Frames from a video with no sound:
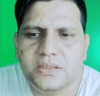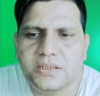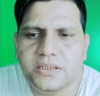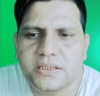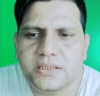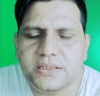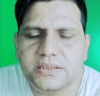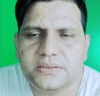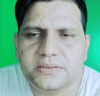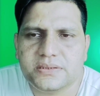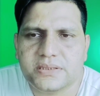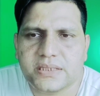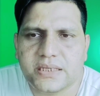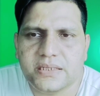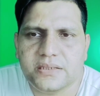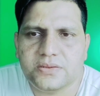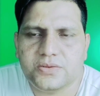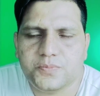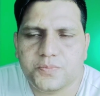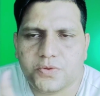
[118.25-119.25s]
he is
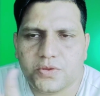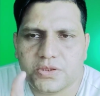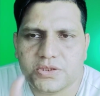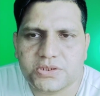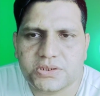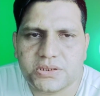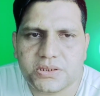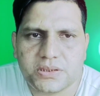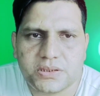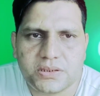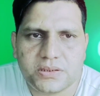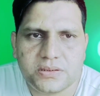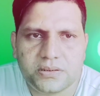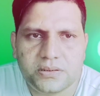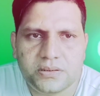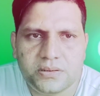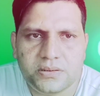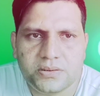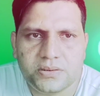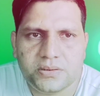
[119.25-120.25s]
trying to polish her,
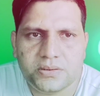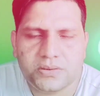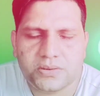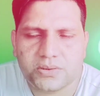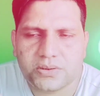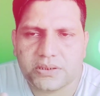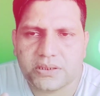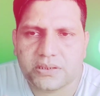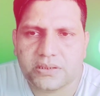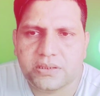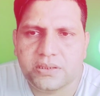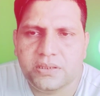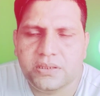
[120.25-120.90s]
so that